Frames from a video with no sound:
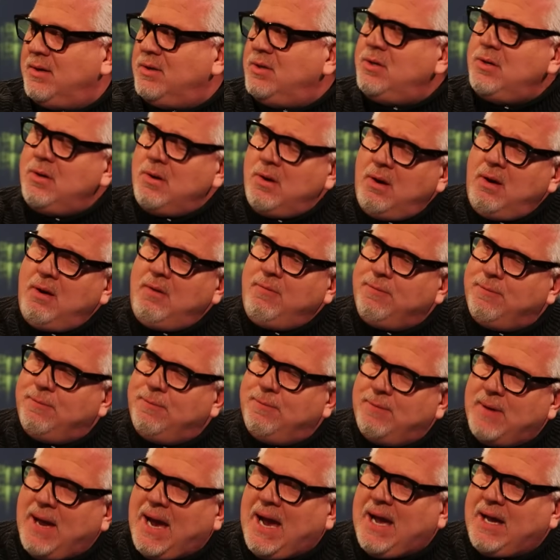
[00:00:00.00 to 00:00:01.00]
Do you know how
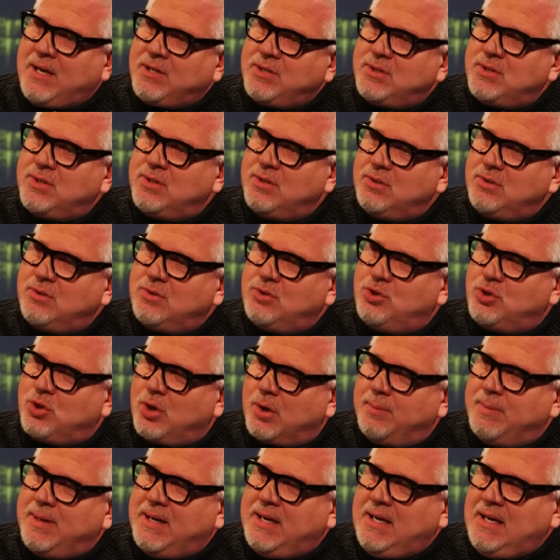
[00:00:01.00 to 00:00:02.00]
fast
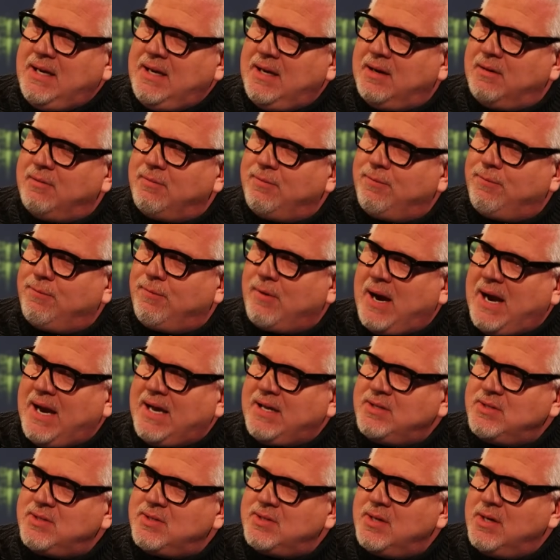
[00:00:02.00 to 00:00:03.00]
Germany and
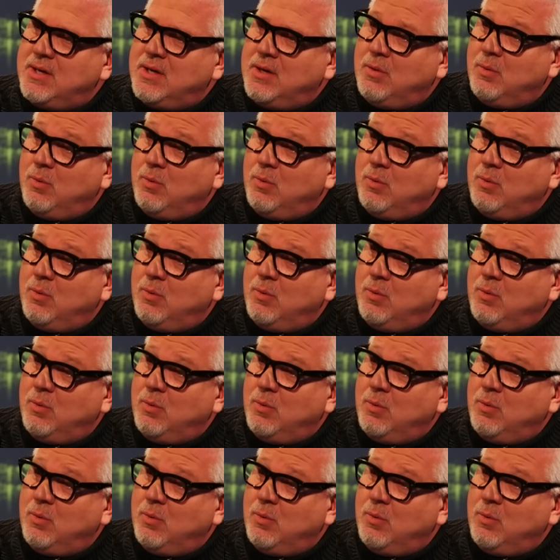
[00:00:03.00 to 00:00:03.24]
France